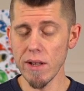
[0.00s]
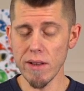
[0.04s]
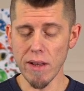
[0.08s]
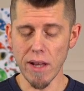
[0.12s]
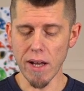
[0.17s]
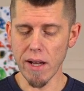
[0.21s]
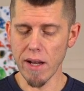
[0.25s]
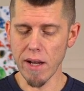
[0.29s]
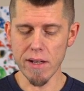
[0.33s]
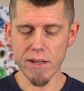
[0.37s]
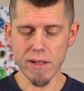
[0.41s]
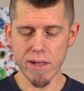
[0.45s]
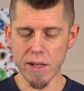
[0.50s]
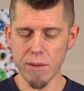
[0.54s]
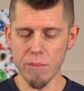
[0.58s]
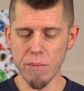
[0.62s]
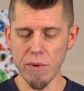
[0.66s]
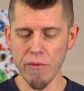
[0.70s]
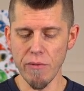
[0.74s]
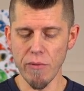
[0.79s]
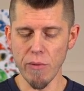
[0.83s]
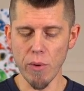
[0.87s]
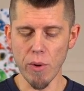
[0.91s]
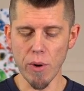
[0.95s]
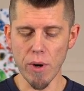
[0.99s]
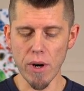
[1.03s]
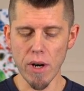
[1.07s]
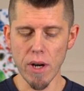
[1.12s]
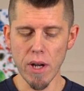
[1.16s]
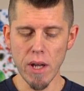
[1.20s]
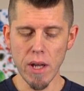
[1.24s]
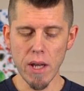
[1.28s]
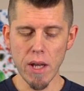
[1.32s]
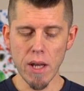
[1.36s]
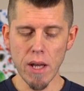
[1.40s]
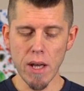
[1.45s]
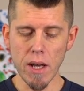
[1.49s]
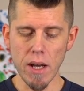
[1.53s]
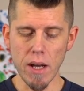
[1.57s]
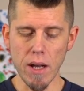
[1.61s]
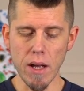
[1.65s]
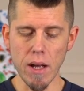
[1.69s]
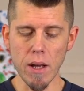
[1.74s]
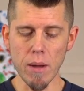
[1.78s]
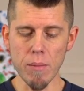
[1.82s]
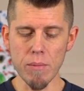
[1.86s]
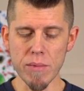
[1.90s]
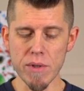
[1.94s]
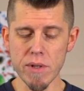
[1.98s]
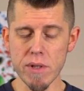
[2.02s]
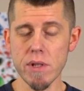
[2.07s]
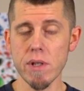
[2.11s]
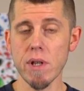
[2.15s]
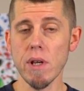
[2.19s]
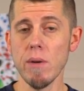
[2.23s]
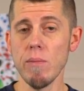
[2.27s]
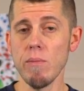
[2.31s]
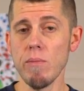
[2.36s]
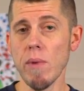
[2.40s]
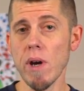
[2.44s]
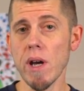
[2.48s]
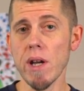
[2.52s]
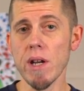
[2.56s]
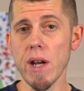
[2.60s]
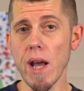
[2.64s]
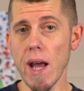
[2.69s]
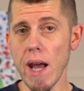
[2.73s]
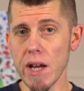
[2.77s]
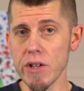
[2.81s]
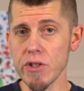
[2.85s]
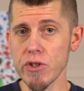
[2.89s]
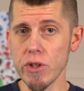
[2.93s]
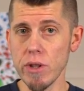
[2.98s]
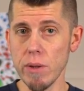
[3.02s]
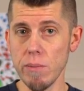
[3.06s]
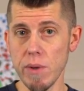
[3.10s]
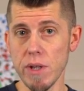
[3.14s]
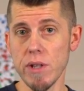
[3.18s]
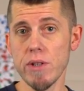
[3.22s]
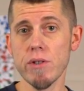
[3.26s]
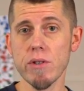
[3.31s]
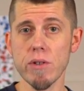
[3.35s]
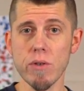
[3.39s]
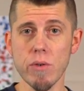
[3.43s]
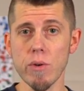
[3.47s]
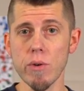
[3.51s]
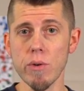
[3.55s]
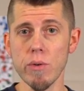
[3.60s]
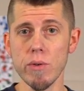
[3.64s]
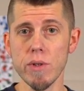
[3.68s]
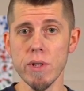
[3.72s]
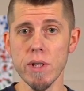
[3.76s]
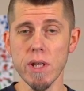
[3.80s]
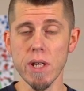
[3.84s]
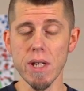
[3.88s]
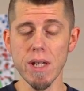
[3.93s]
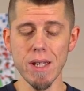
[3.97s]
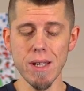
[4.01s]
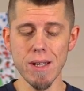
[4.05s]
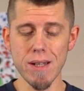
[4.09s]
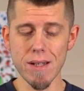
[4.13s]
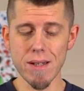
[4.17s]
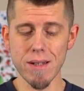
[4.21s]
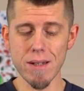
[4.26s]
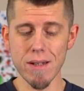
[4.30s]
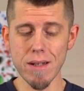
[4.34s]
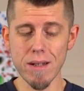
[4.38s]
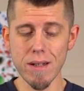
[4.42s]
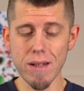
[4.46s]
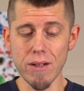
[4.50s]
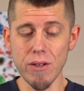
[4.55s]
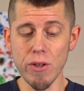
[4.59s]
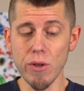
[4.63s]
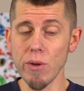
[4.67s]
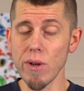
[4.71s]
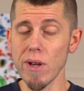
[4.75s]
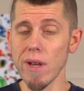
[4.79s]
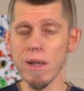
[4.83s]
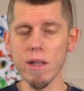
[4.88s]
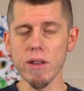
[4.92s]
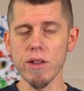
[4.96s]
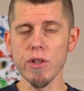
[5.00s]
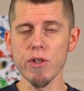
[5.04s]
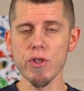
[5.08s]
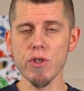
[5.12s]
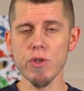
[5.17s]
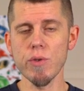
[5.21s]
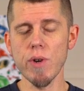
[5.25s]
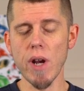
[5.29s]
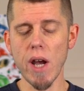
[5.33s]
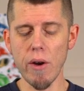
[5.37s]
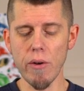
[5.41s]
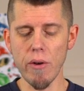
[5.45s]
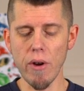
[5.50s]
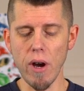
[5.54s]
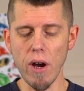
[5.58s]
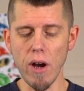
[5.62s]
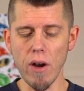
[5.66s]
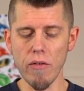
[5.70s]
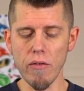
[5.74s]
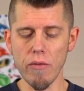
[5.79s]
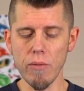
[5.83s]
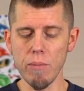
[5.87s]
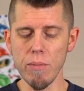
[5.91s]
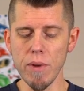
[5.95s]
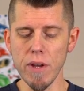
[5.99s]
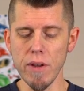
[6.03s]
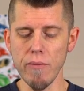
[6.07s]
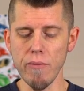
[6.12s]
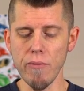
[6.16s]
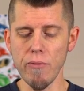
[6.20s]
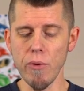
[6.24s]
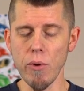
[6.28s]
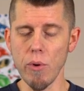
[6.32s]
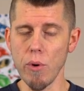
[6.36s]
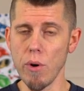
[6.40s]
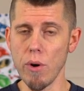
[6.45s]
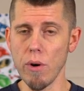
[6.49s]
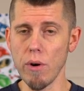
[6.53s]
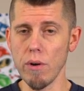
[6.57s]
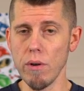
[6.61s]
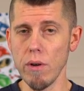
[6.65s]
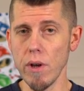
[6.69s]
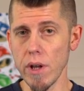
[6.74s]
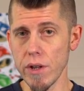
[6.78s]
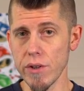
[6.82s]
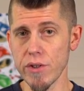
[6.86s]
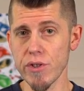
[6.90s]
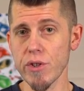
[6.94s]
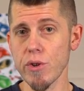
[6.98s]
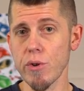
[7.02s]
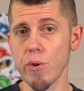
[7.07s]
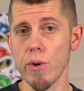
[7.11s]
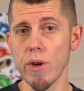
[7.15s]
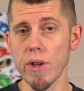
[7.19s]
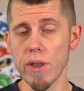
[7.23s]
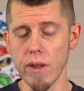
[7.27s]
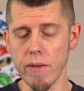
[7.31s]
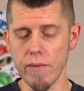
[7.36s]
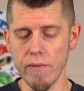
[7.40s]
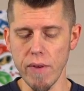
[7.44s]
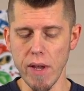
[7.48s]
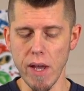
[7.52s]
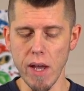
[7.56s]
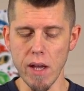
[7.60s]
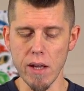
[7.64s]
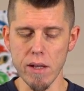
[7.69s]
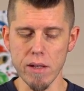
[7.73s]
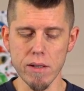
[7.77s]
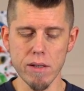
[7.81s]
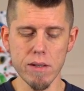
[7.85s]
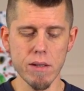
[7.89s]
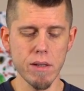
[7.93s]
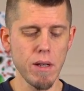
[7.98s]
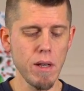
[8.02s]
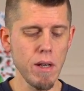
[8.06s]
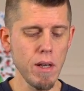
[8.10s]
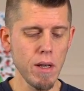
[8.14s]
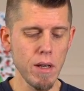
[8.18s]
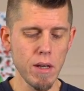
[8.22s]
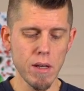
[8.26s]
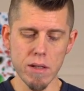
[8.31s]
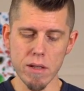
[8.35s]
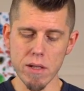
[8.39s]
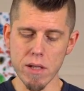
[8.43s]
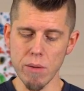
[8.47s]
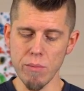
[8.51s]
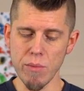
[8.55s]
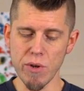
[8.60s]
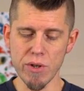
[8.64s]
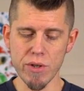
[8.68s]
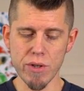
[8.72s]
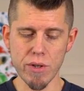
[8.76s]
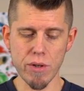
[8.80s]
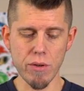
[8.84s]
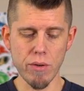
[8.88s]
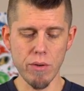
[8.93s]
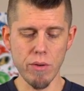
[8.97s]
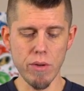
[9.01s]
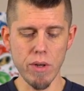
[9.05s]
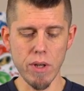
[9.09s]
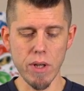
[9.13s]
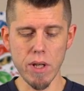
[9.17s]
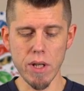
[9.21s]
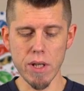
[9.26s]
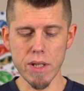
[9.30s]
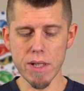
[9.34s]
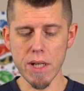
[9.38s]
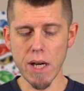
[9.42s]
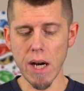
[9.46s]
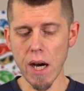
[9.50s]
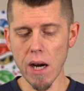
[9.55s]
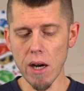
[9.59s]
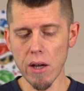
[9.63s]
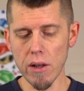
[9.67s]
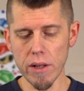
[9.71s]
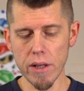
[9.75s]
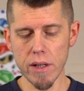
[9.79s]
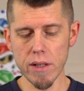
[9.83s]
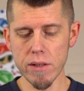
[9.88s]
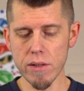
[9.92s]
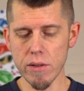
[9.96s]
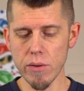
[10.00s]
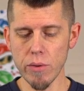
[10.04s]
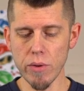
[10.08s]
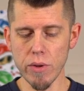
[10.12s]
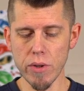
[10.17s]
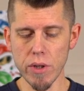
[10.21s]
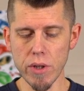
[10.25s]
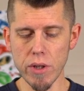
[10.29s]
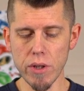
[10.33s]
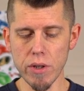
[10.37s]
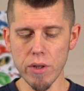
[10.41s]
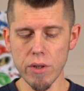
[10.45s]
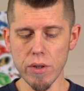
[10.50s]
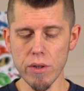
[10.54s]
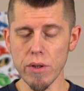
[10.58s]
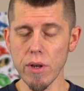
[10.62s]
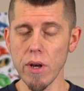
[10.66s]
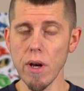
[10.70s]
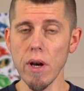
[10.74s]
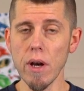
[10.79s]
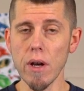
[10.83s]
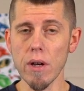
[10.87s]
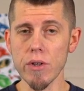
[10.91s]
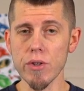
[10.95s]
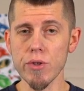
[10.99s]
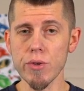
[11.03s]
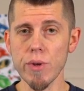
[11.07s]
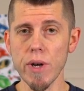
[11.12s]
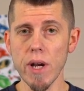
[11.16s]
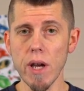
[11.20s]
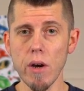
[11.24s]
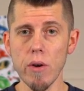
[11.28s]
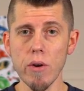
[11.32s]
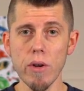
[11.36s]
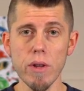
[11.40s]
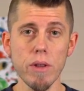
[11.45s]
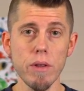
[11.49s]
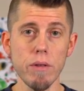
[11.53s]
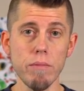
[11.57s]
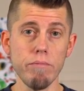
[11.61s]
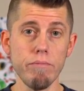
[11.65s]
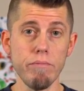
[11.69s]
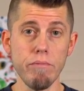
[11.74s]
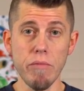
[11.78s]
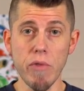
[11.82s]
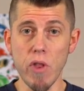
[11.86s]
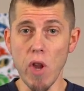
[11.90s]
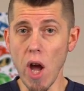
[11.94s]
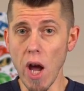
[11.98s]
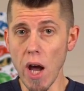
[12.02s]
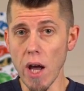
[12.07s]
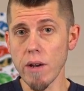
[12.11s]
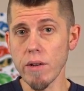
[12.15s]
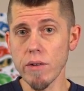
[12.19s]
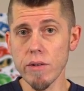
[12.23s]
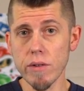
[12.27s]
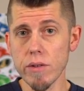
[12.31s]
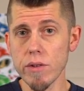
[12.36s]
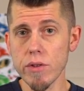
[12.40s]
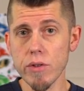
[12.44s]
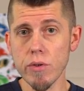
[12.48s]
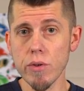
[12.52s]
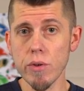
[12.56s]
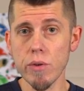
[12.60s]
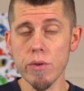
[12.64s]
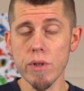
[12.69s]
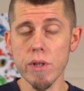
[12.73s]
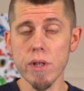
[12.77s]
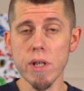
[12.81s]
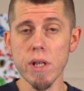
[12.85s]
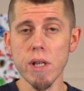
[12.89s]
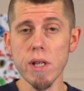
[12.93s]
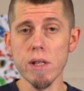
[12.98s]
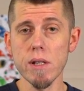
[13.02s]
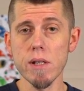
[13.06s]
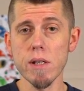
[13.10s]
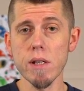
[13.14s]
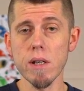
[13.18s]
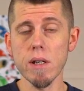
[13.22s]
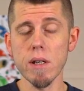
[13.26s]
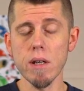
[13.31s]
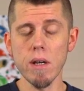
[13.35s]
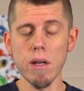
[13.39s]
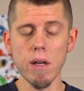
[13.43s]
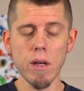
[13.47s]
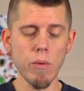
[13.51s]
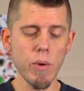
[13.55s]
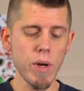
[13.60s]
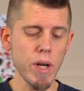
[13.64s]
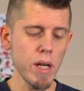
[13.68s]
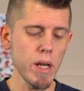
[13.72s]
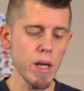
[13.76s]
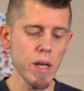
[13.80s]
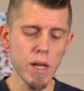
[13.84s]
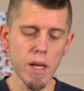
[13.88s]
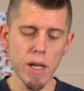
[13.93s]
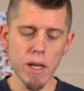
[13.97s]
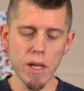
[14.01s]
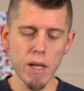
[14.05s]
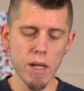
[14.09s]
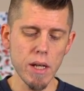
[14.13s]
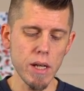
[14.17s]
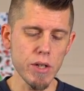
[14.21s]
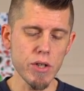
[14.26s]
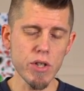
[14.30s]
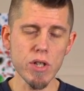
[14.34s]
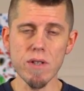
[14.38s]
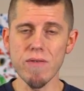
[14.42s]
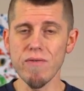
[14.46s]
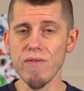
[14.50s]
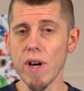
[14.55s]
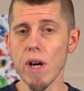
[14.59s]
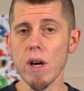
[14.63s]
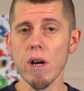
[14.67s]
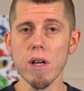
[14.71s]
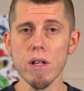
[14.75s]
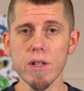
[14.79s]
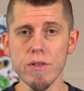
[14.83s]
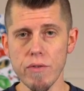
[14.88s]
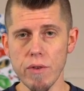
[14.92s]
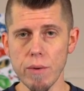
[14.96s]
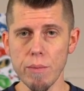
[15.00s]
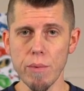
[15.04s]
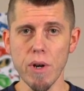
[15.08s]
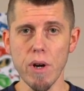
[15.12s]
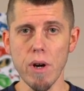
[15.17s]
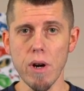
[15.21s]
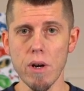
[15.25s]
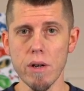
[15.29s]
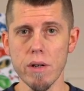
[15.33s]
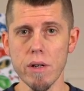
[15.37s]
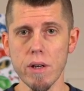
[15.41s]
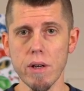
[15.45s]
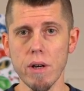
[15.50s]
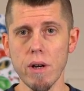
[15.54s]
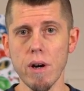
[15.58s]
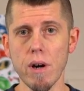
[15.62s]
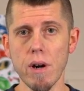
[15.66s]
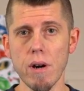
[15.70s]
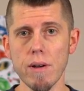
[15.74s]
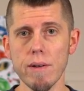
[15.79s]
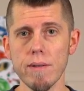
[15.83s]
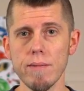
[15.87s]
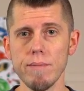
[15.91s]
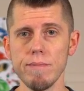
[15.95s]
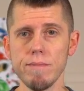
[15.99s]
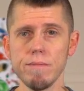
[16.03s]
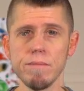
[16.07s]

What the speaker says: Like I said before, some might actually be screwed to the heatsink, and you can get the shroud off before unscrewing the fans. Some are screwed entirely to the shroud and not screwed to the heatsink in any way. It just varies from card to card.